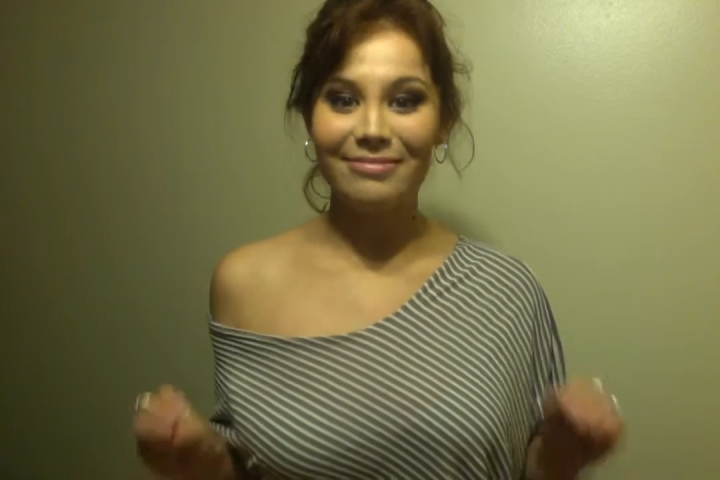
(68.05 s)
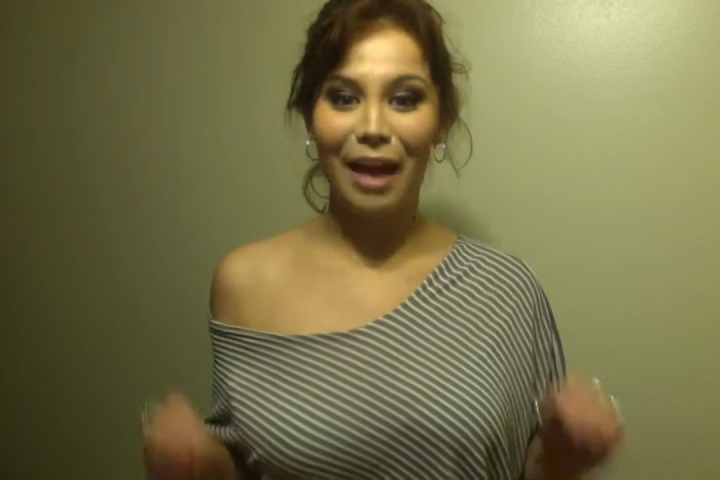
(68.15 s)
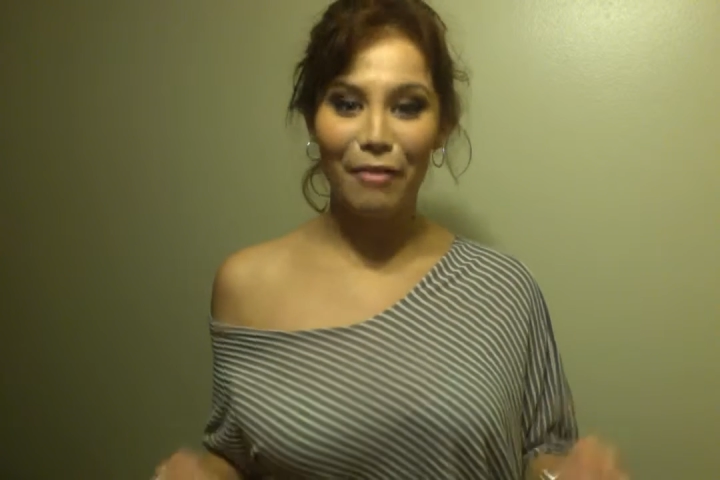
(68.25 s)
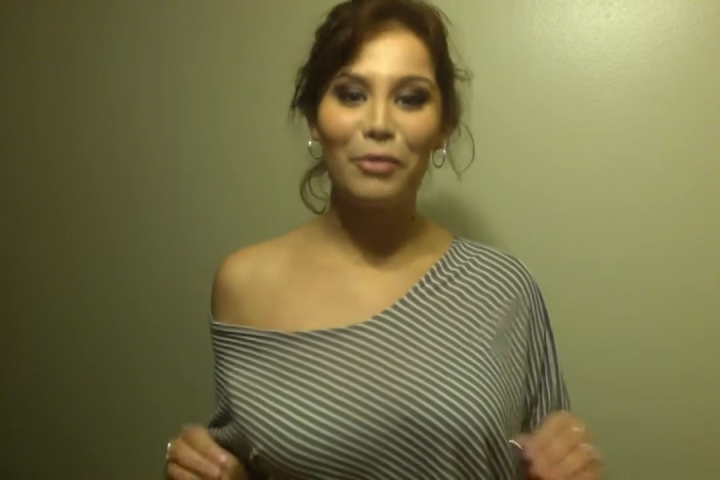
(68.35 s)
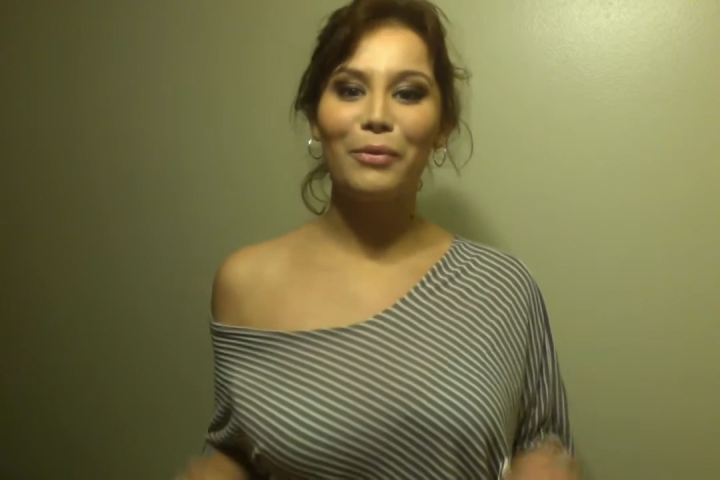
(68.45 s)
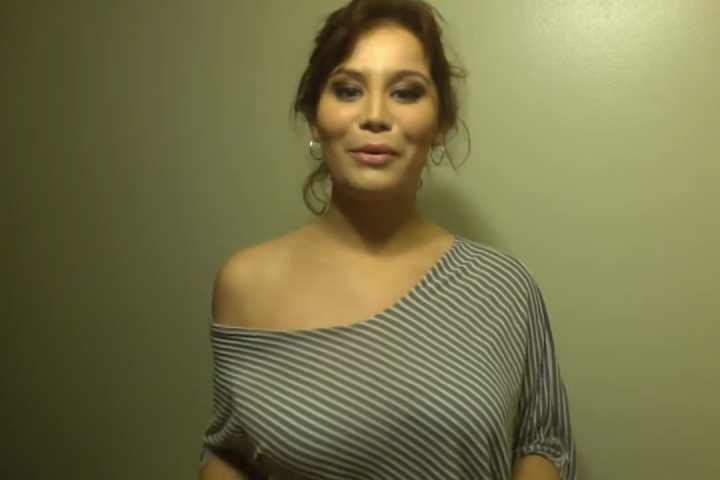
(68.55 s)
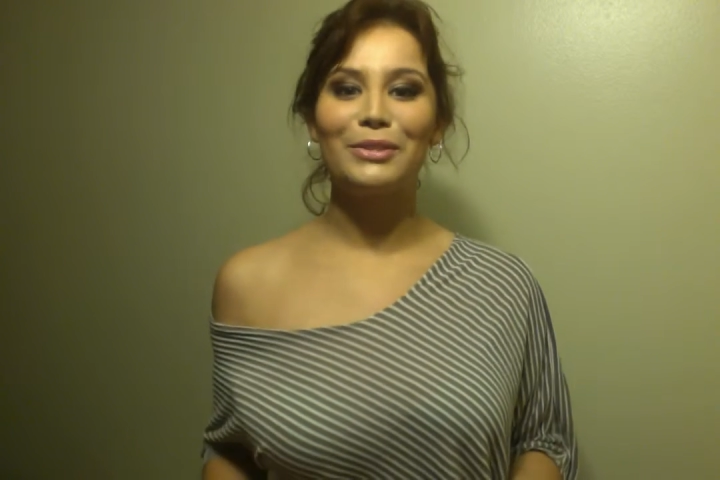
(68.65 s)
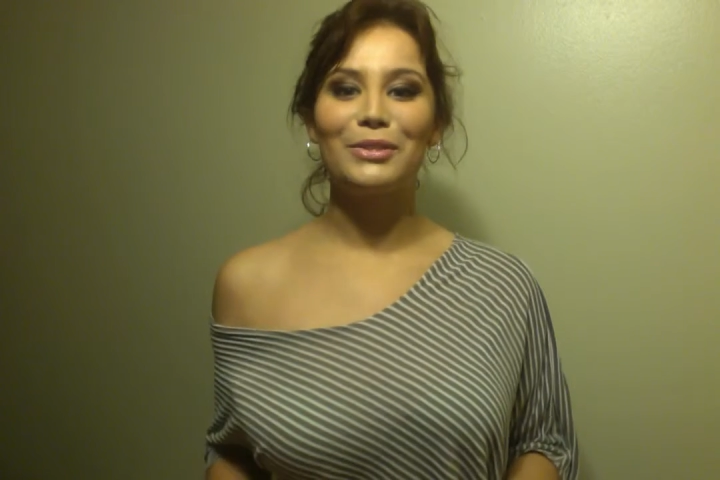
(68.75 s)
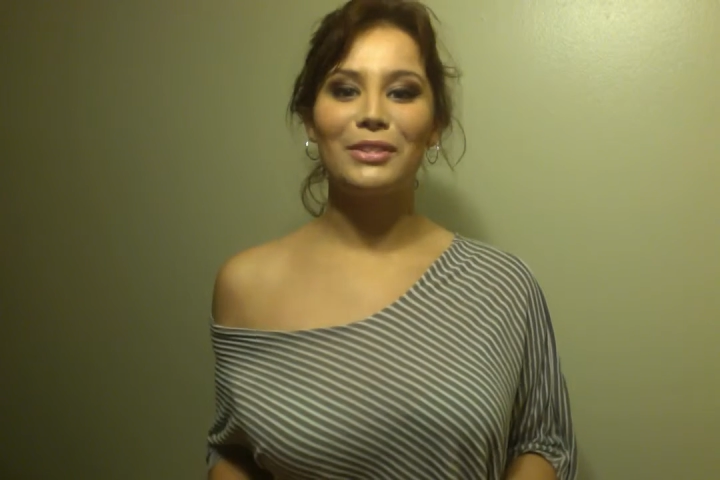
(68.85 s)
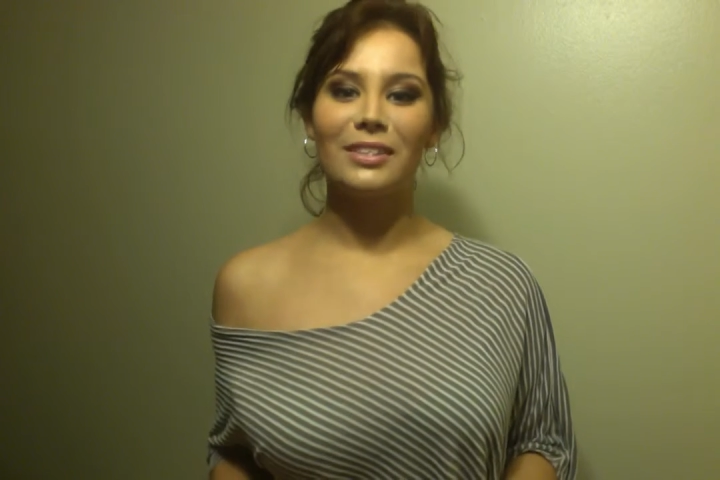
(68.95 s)
Everyone
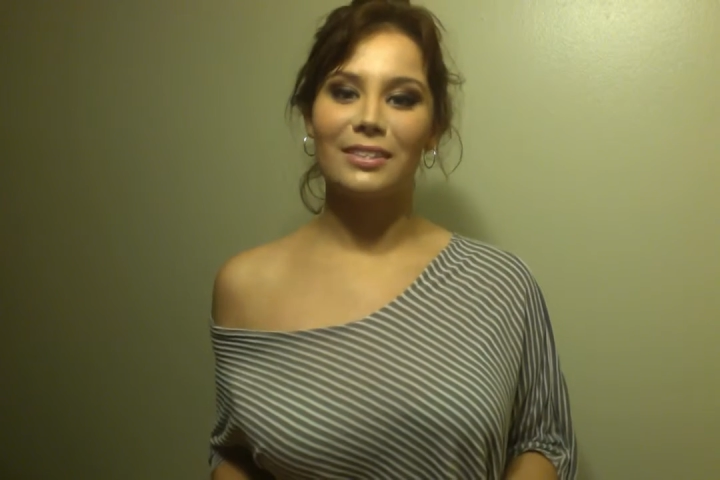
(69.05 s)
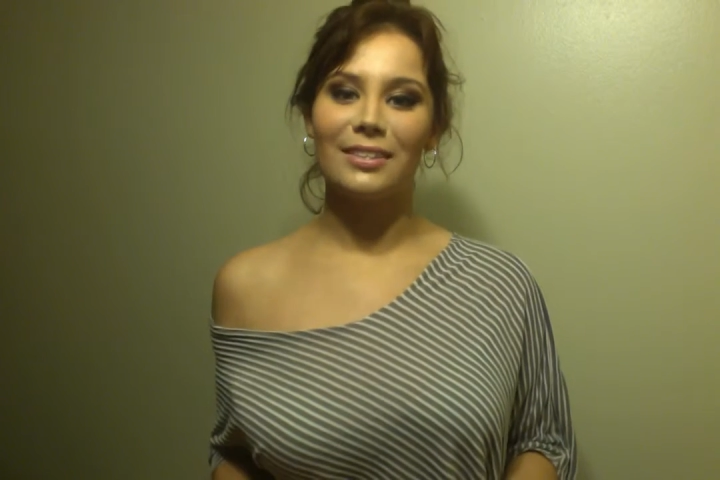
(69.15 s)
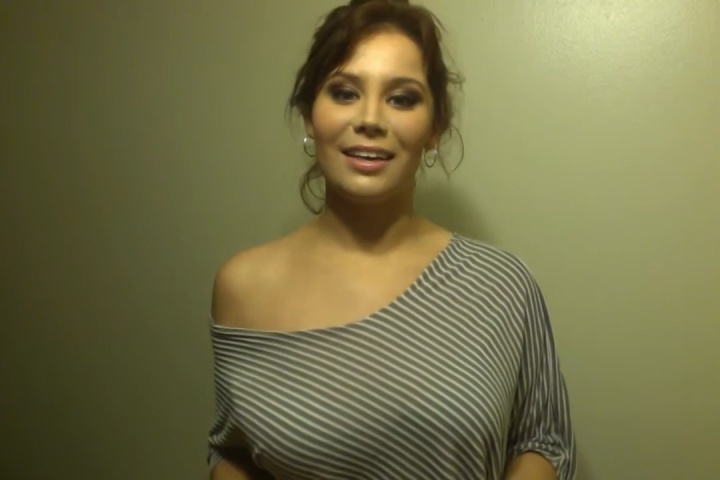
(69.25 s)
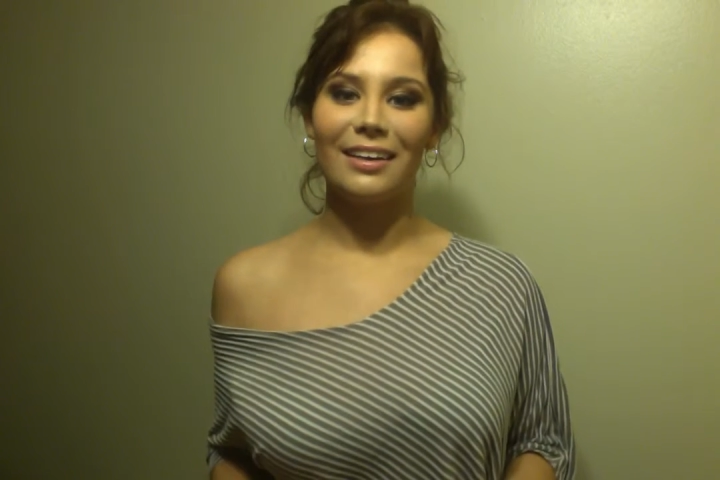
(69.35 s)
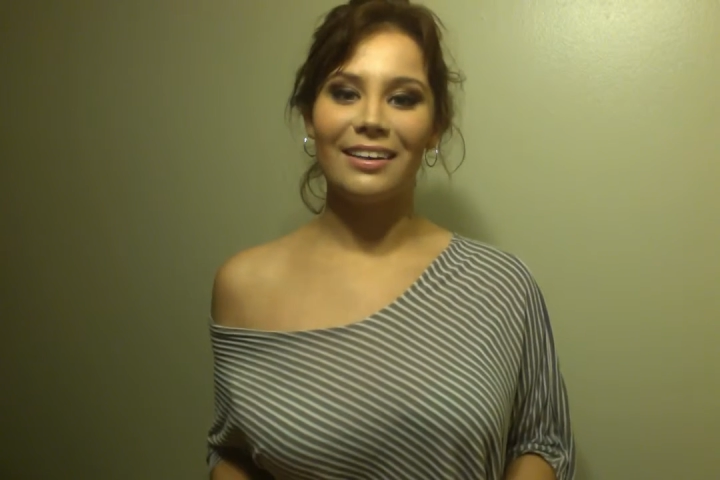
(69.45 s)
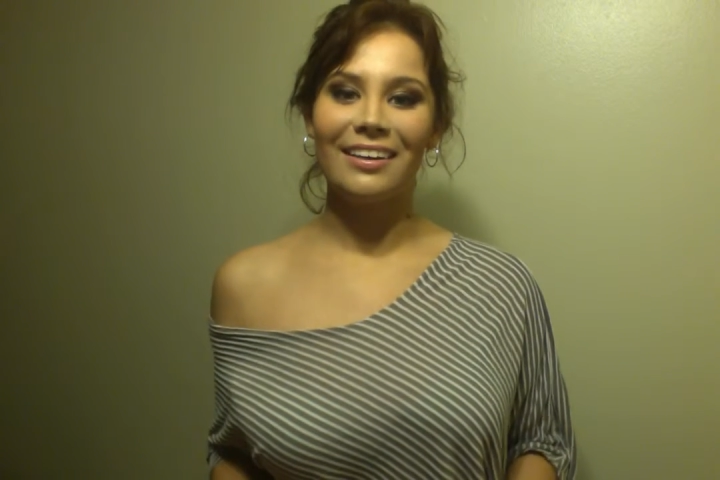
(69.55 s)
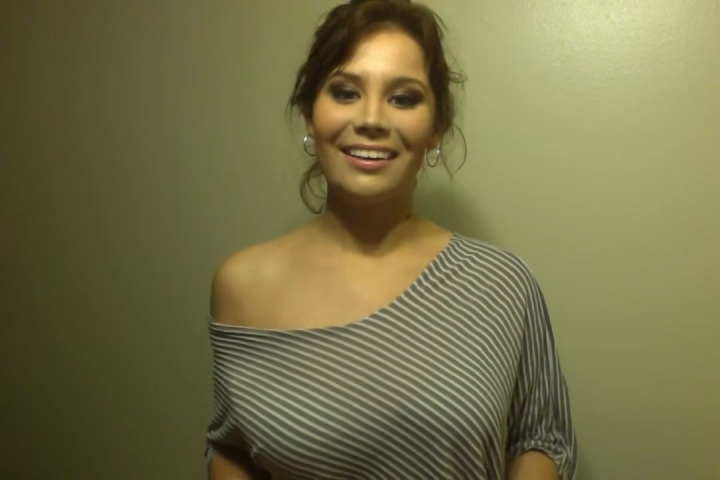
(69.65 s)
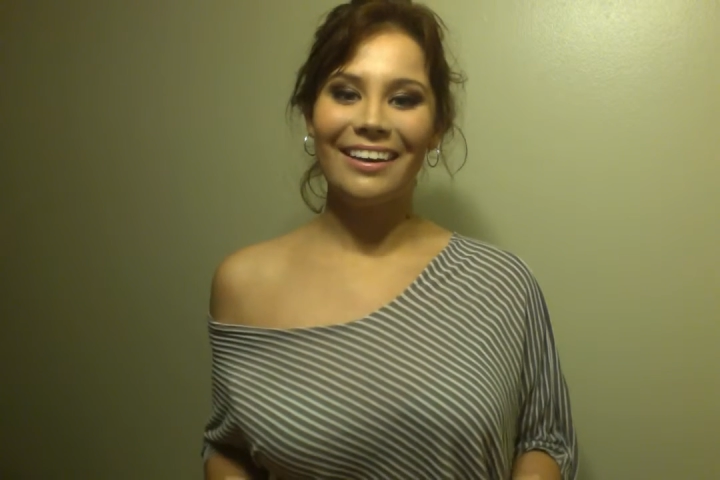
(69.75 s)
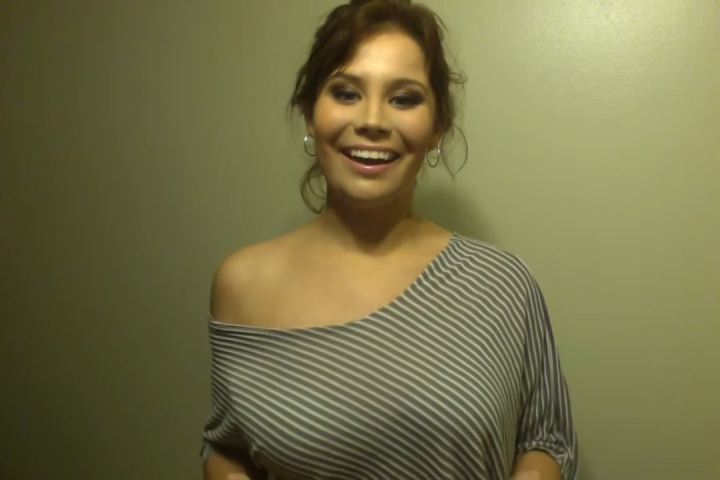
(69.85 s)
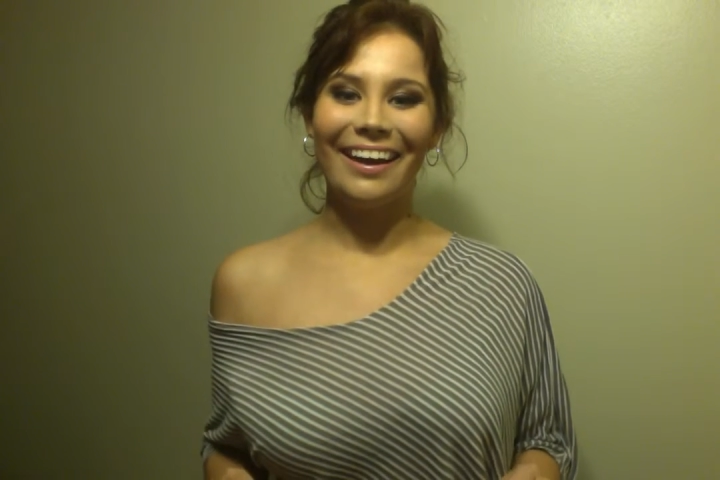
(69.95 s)
wants you to succeed
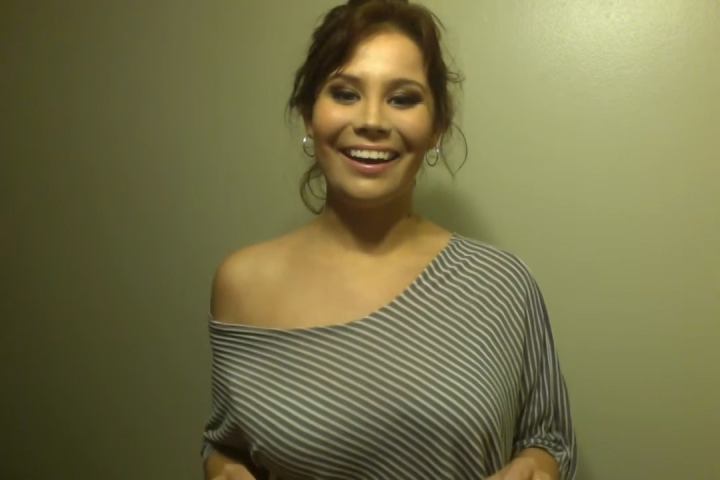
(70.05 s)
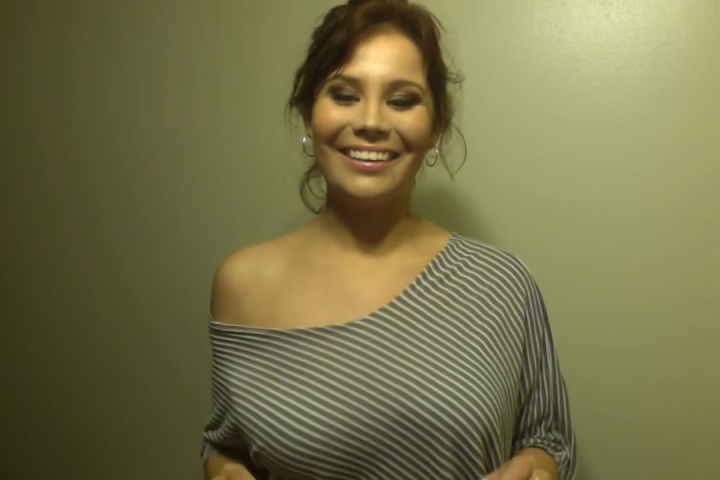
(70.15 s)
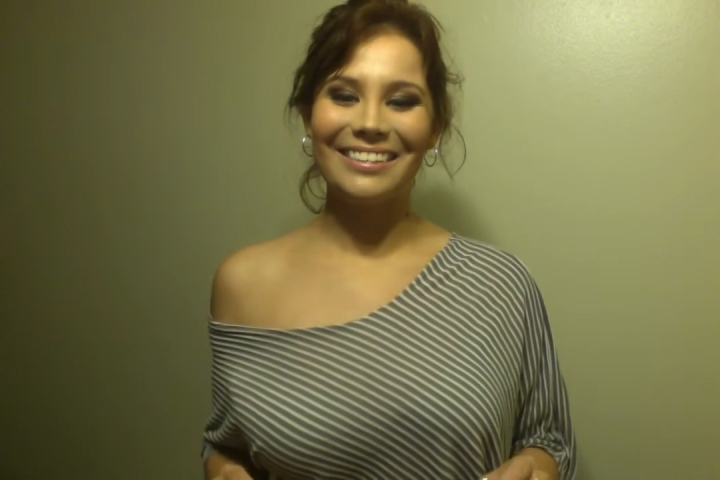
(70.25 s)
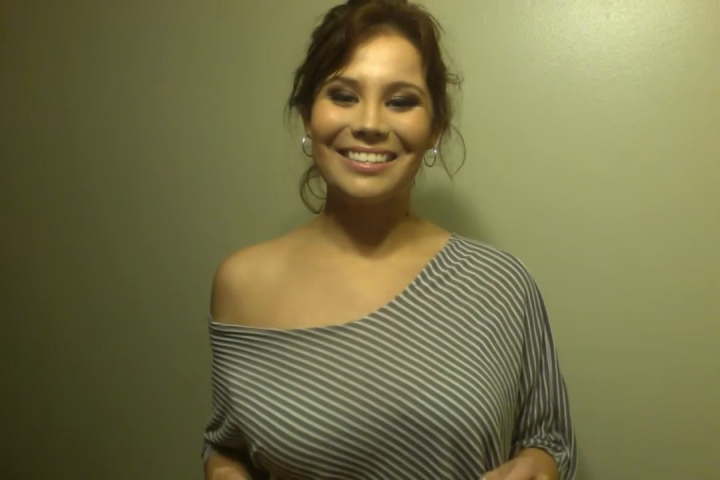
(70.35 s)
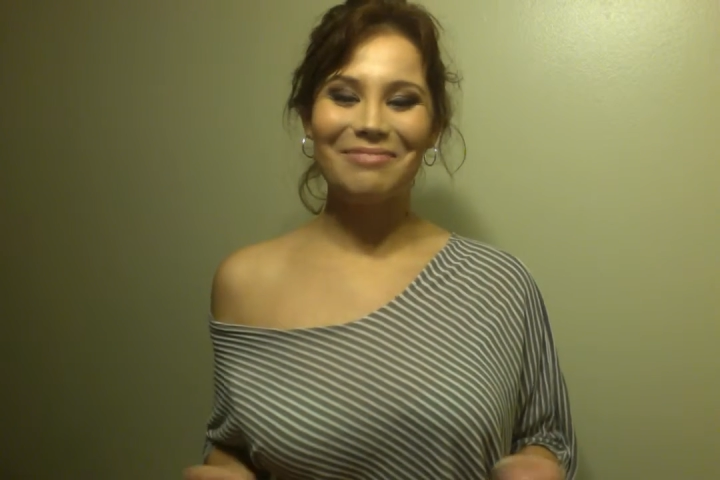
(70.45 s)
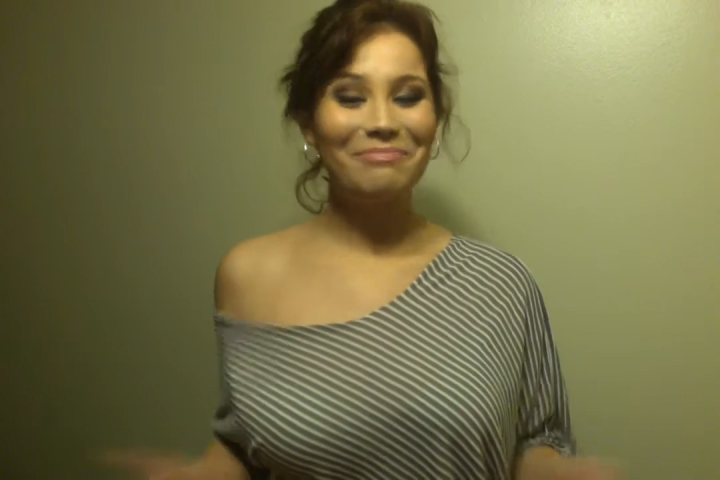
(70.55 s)
and